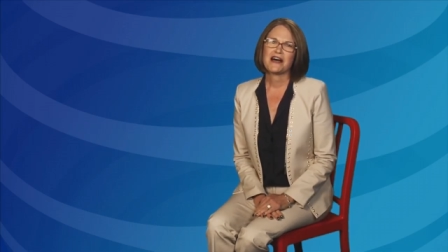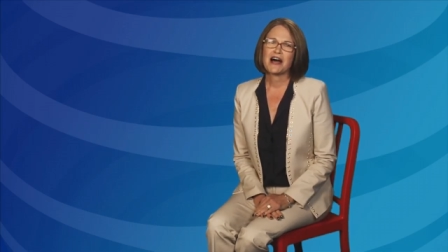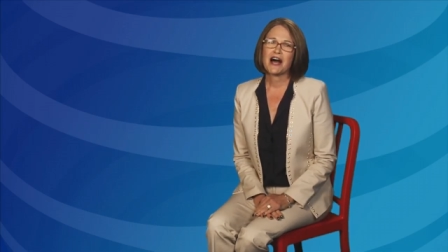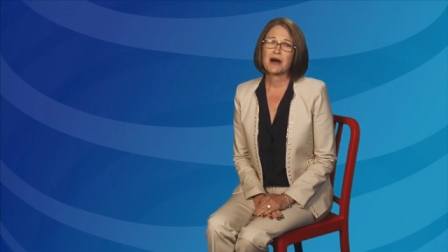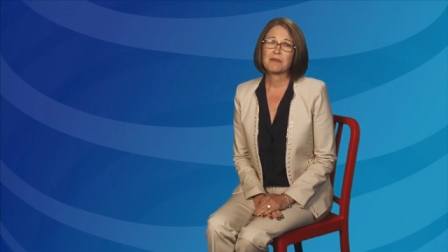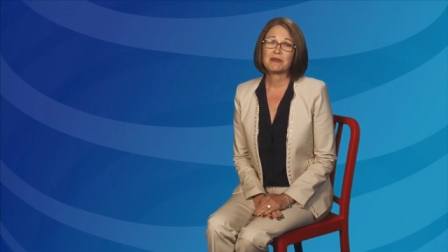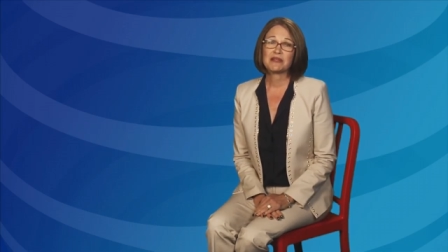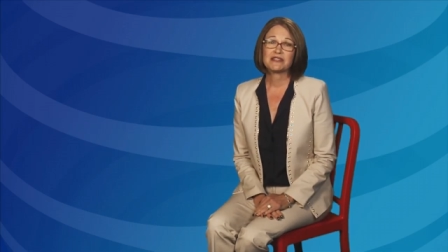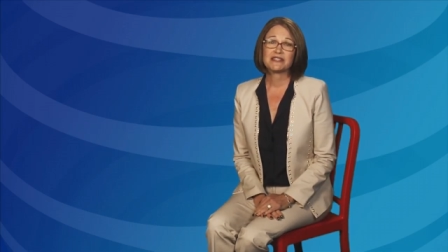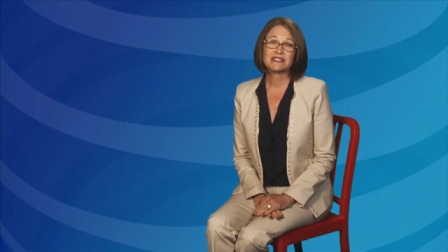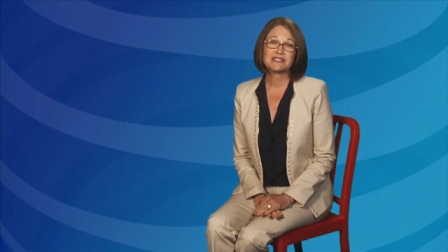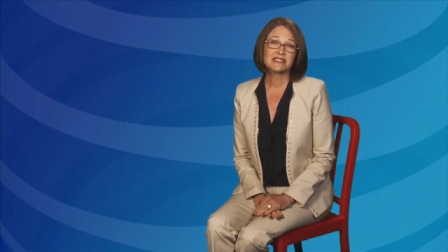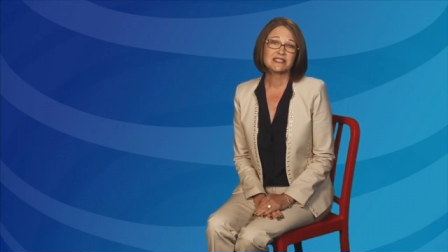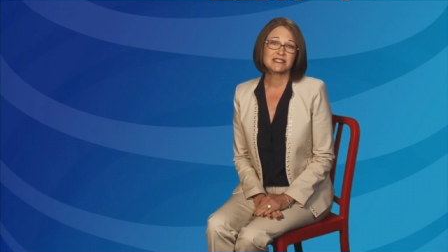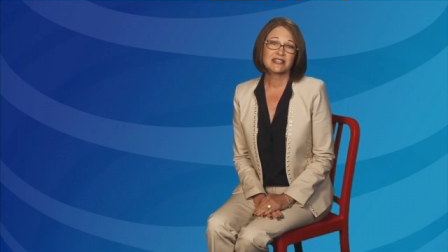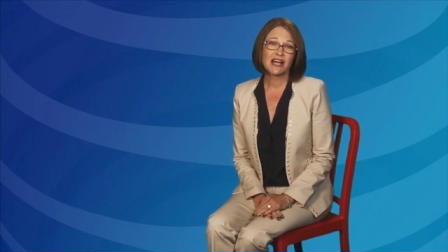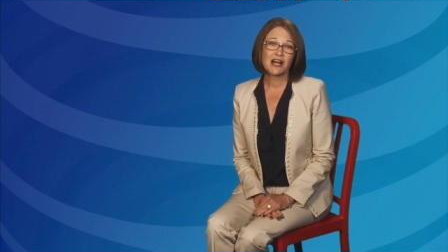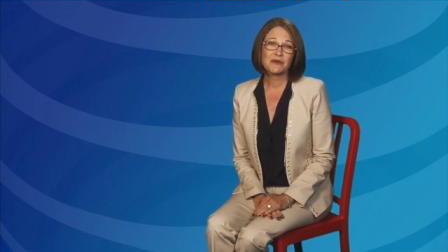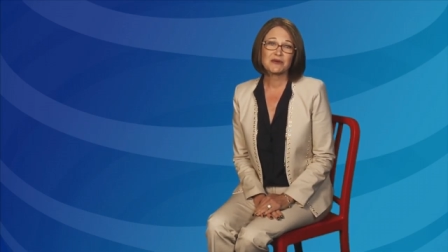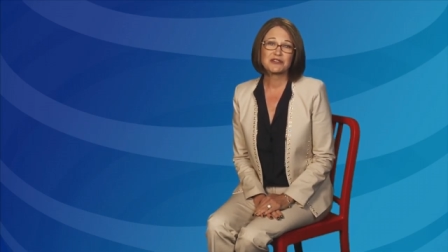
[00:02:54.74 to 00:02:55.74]
Uh, but this
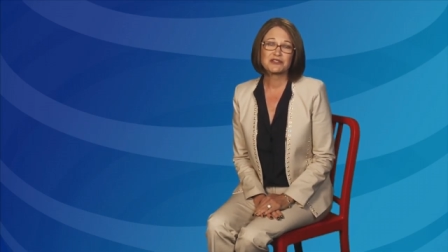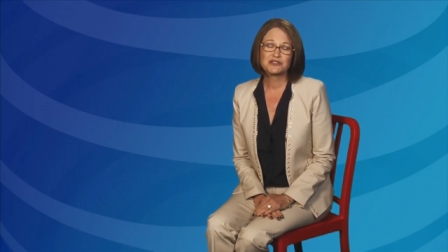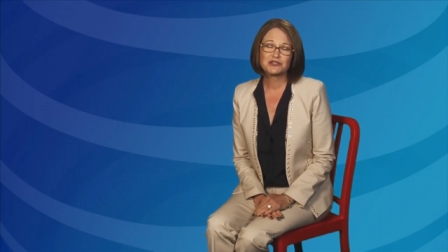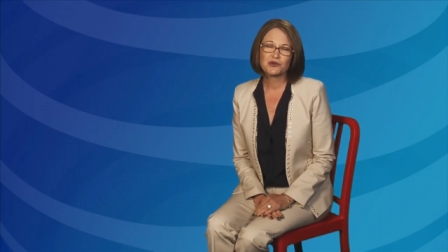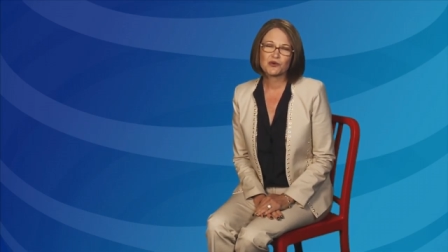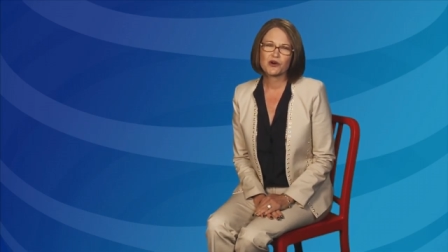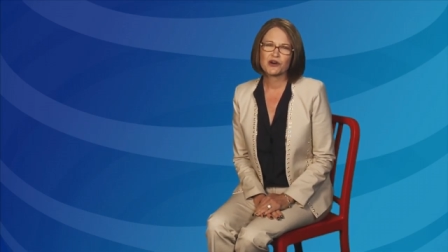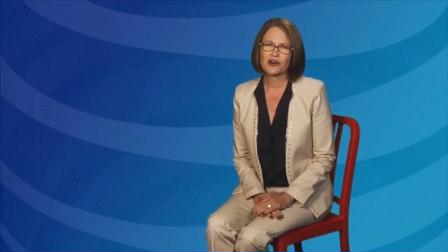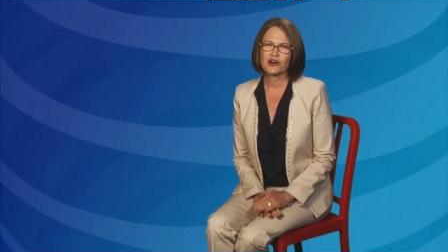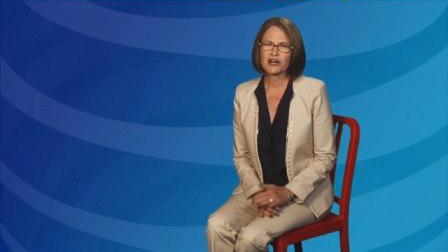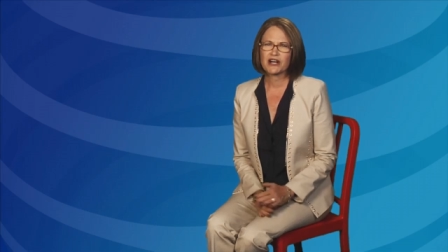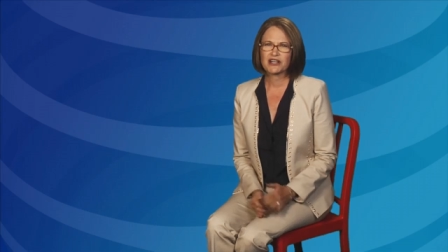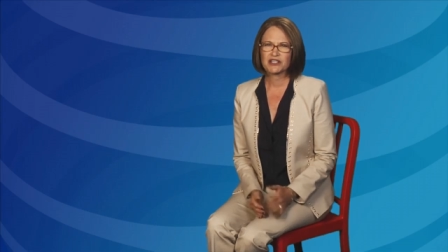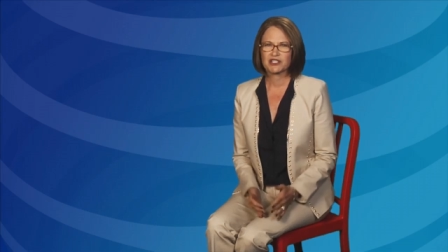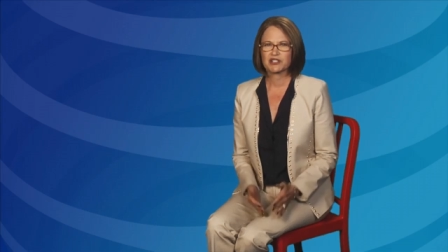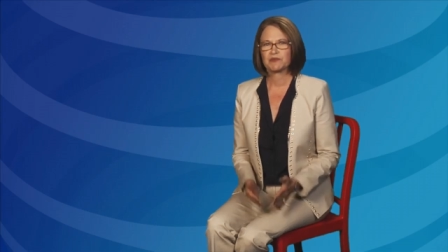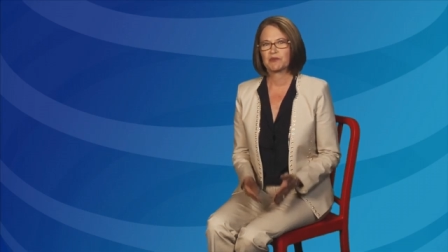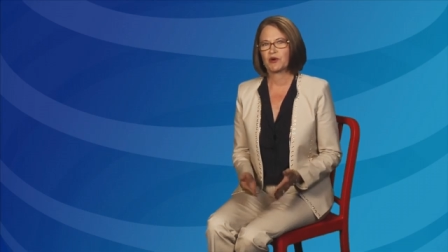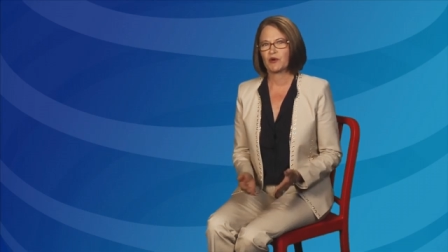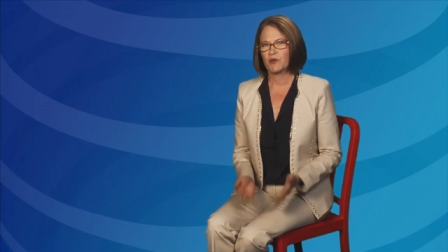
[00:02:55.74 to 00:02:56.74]
is how we stored our
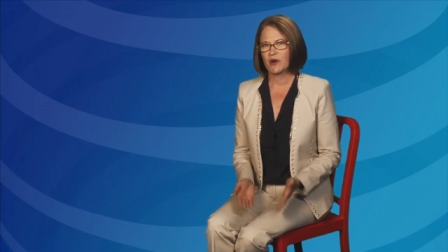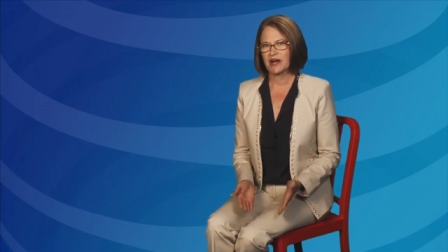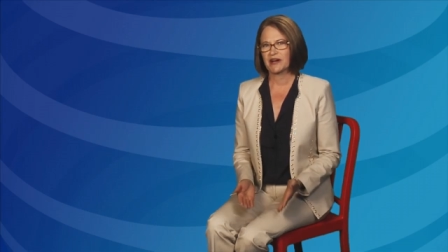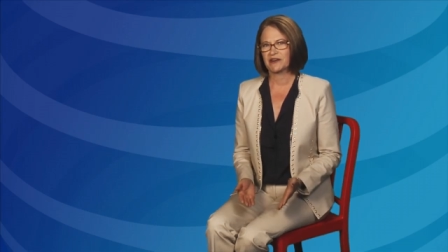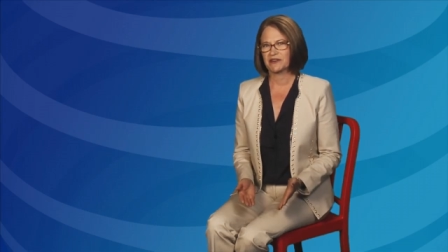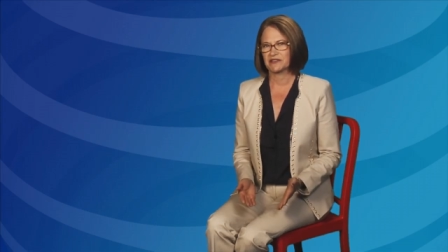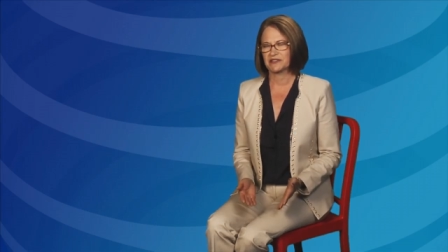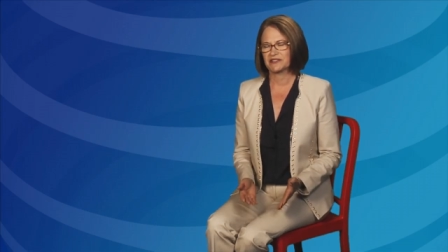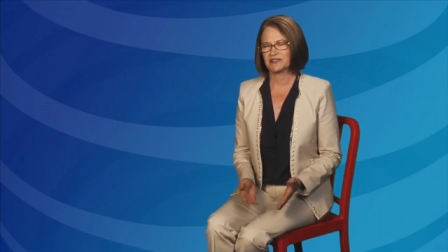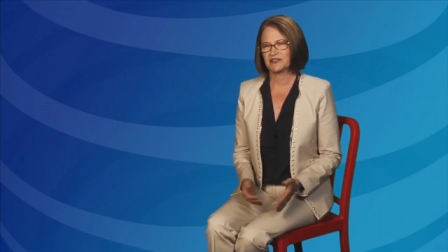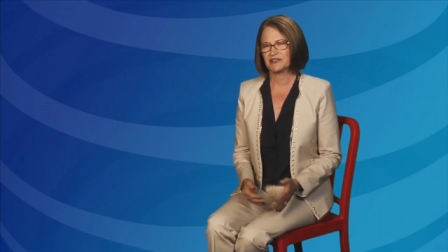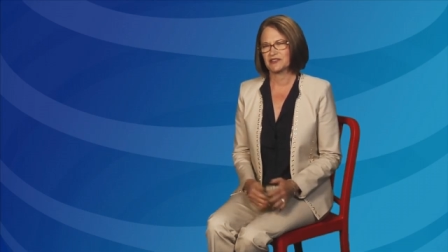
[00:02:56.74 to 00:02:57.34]
customer records.